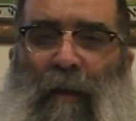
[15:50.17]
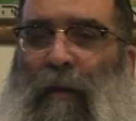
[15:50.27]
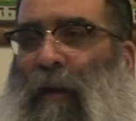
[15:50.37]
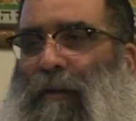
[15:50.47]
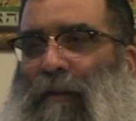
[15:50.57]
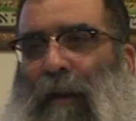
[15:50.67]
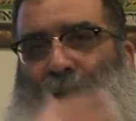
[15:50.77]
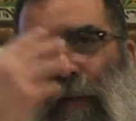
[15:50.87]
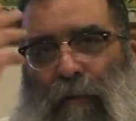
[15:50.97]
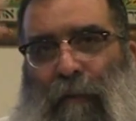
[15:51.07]
You're interested in
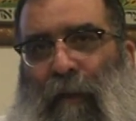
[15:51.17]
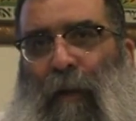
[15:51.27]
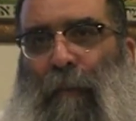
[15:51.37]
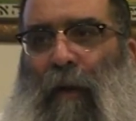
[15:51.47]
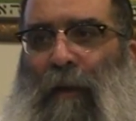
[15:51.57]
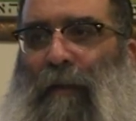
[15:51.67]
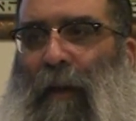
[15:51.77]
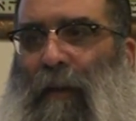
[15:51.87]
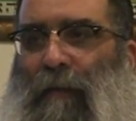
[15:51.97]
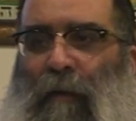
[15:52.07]
that to develop your
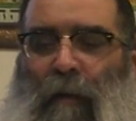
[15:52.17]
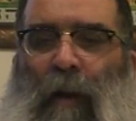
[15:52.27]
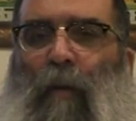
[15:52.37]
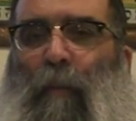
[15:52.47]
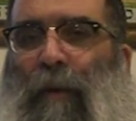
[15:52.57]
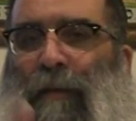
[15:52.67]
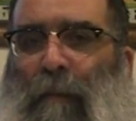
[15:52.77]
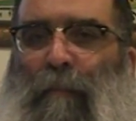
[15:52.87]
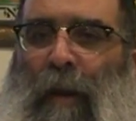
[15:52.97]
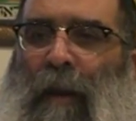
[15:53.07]
intellect. So you know, I go play
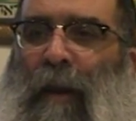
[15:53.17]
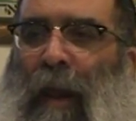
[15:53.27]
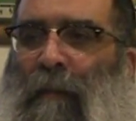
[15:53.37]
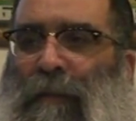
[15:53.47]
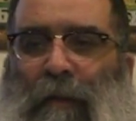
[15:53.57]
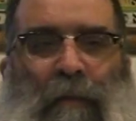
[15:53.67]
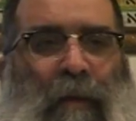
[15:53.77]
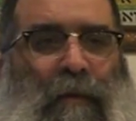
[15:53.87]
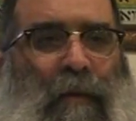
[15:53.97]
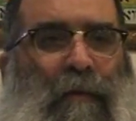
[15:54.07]
some brain games and,
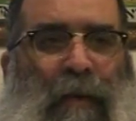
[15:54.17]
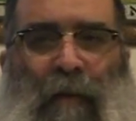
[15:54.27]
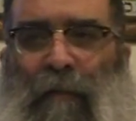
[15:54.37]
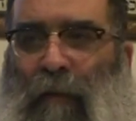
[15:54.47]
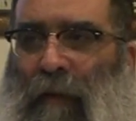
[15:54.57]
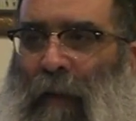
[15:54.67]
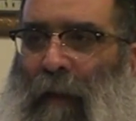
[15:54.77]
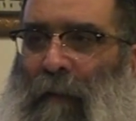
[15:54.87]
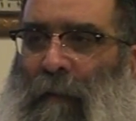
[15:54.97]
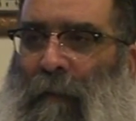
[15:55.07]
and, instead of doing
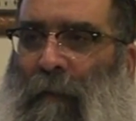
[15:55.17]
that.